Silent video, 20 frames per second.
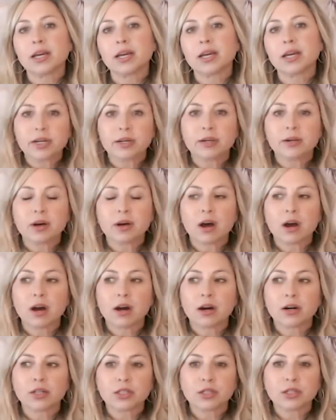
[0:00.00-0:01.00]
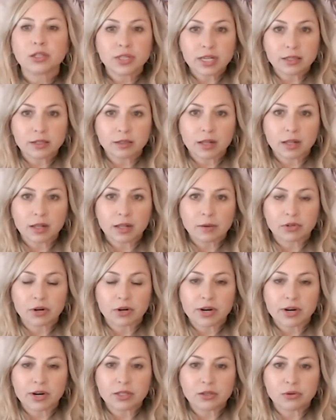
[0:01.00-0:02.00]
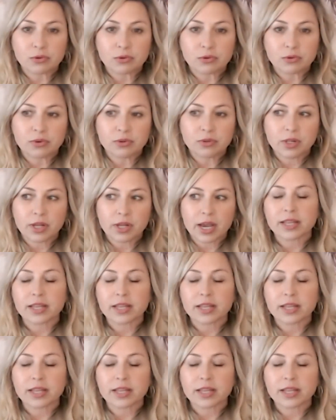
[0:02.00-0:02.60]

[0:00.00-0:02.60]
we are using the library tool,